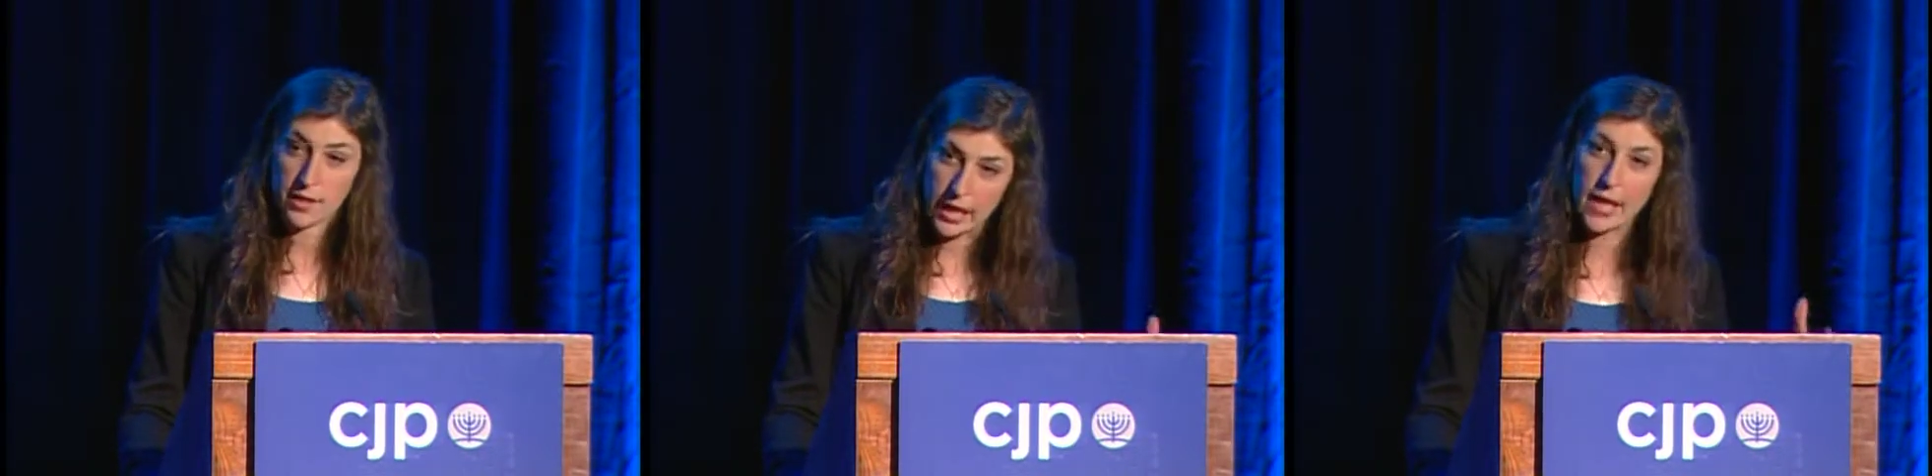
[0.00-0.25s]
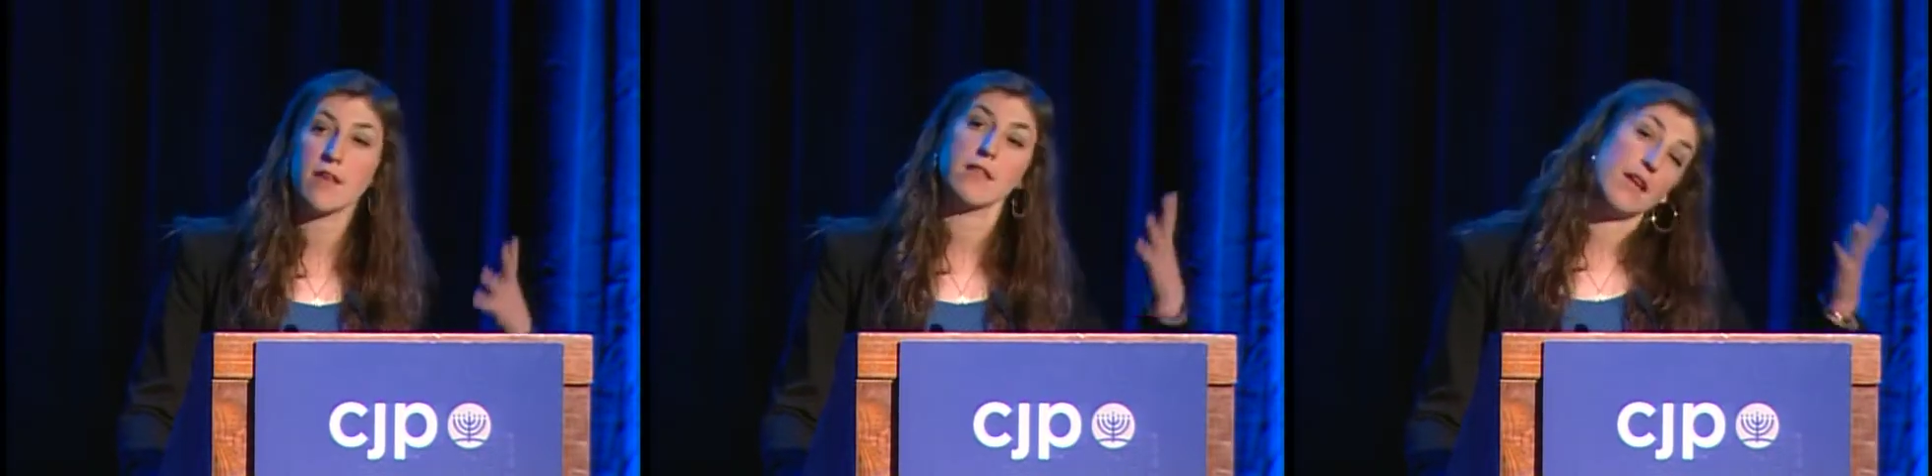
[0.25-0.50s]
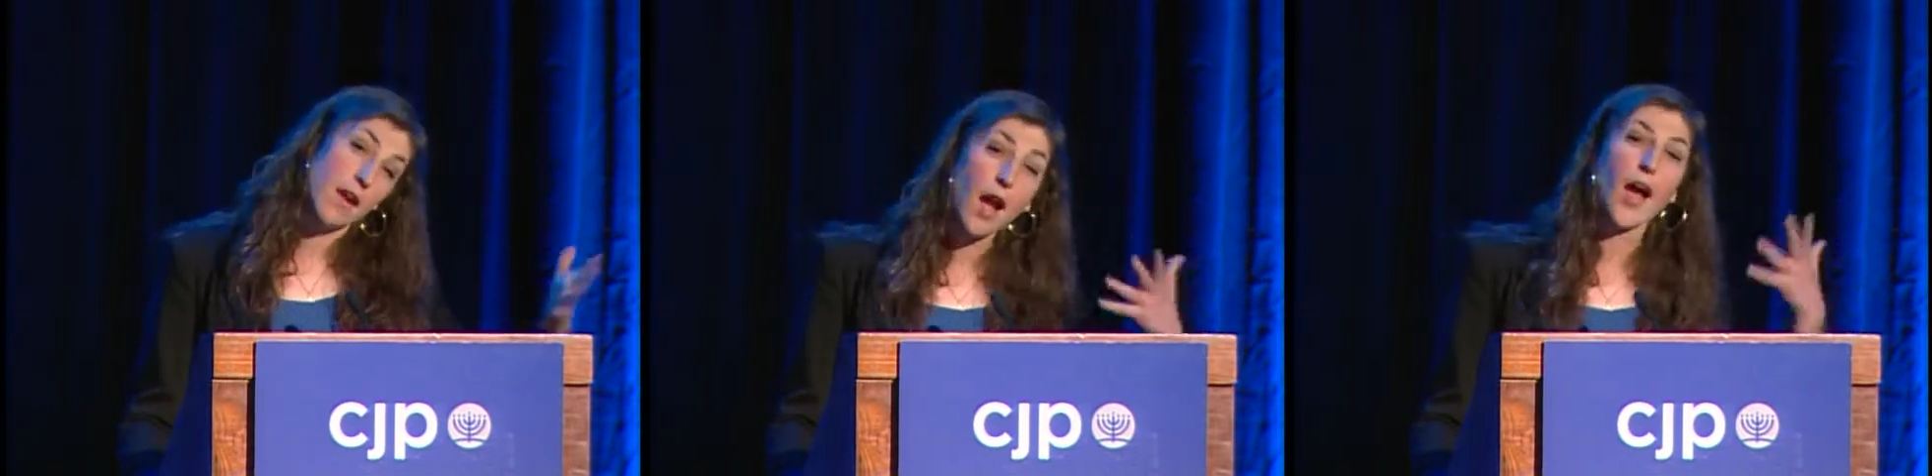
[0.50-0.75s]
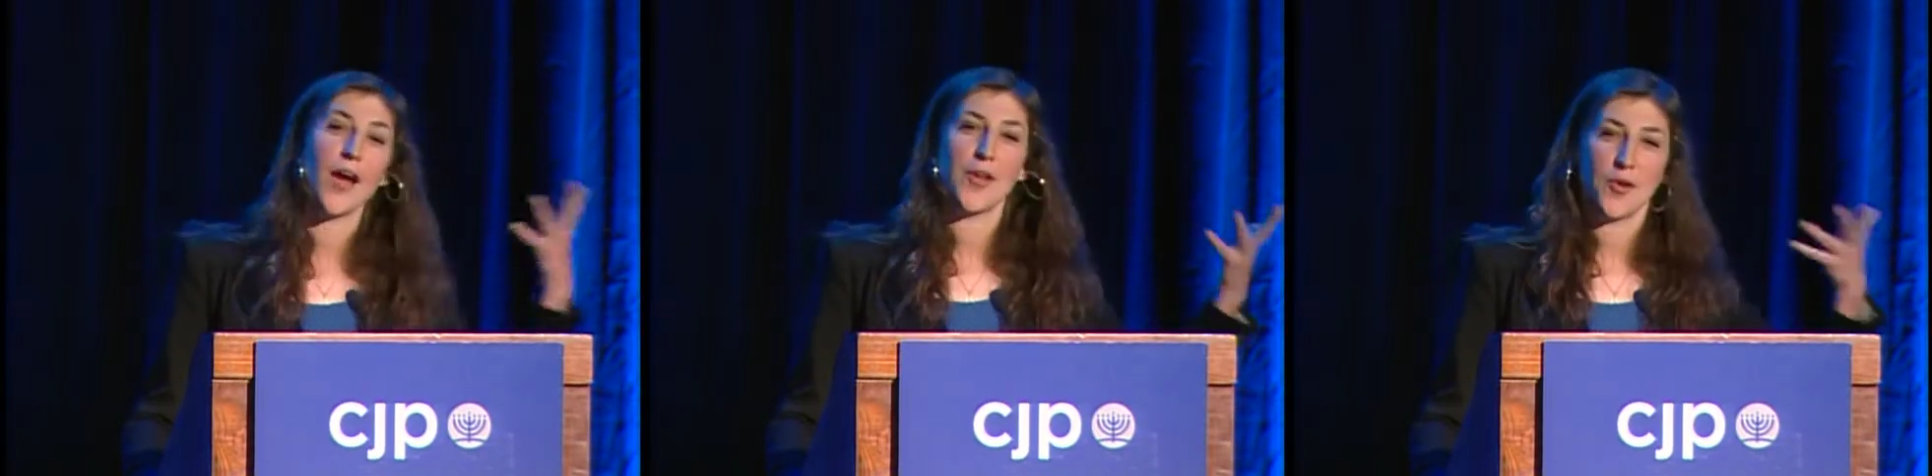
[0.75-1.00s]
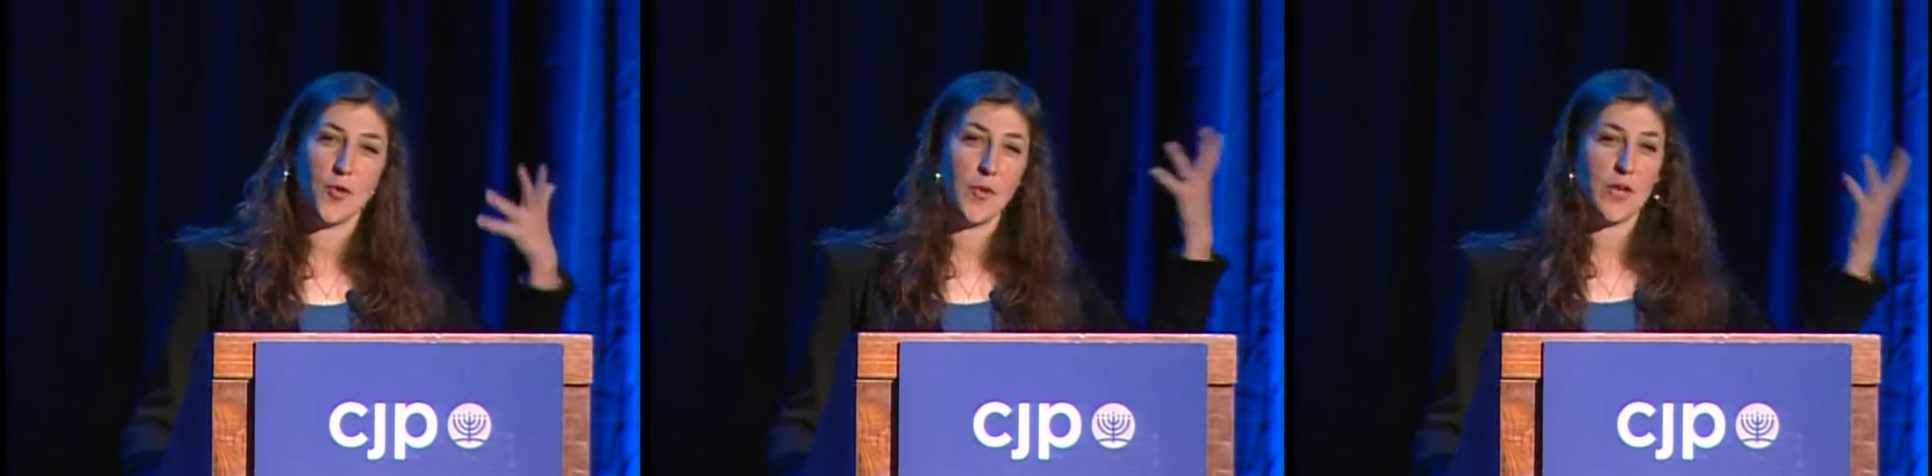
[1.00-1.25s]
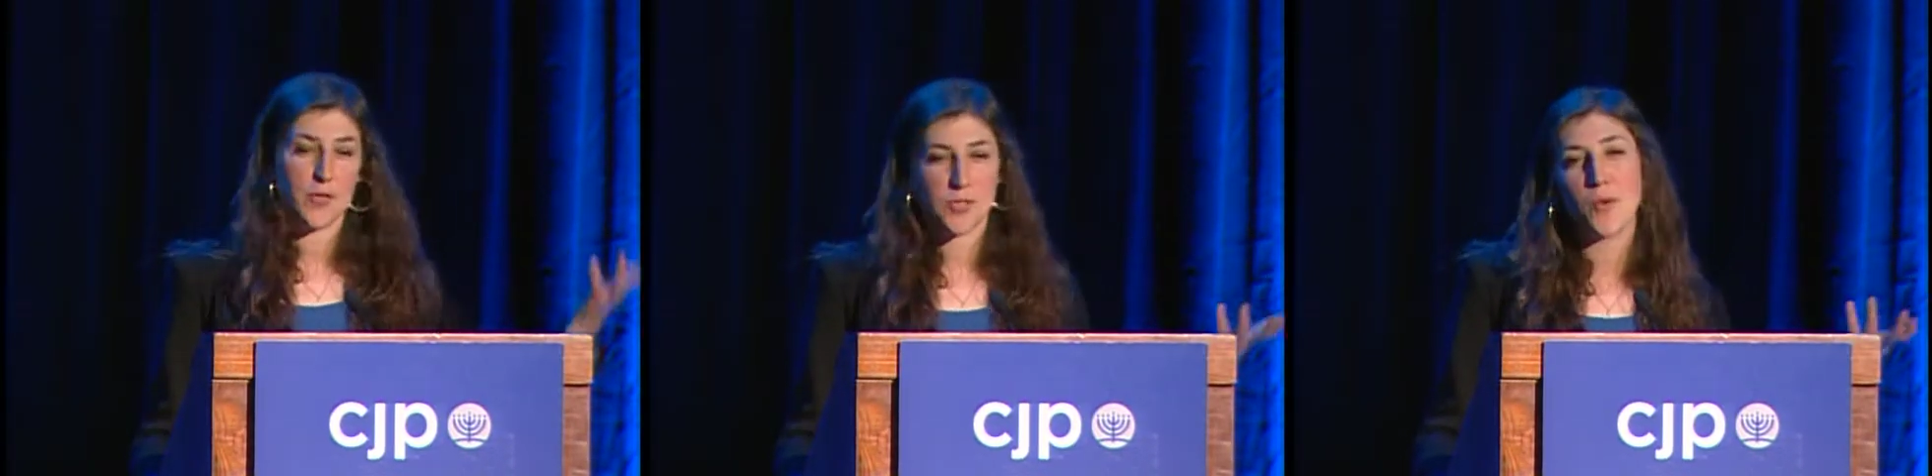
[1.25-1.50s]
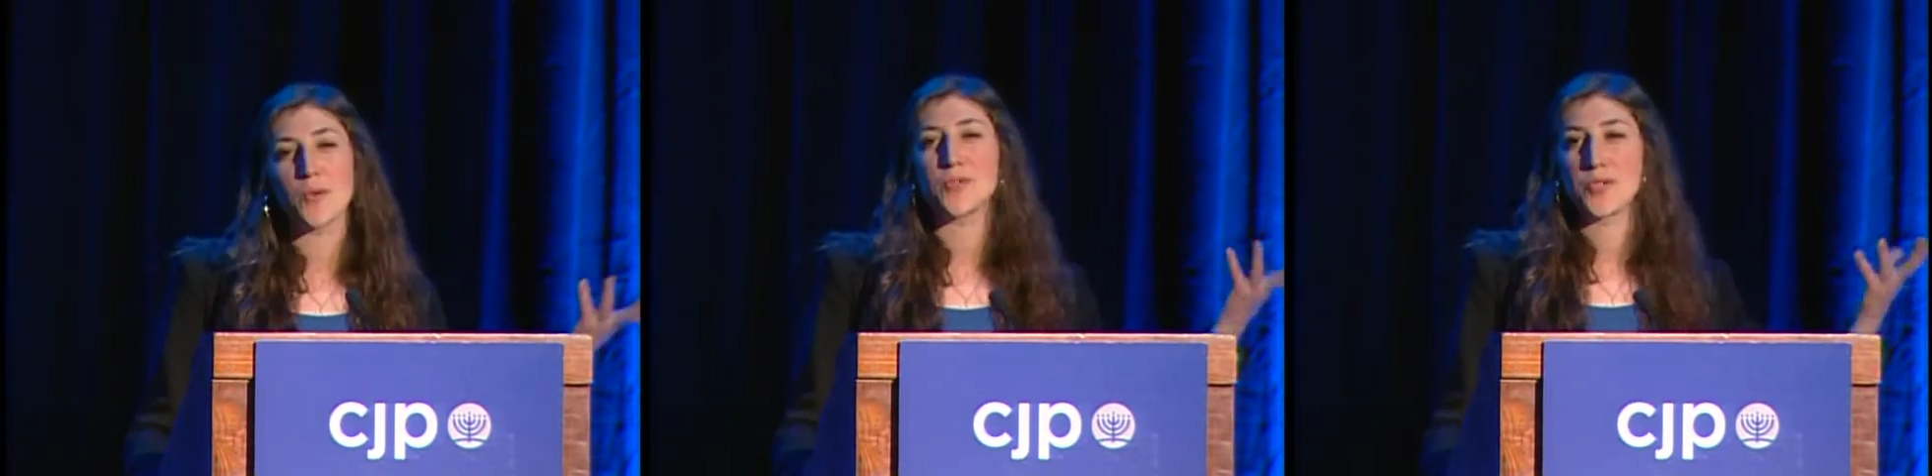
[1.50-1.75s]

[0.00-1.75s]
like the God who we are told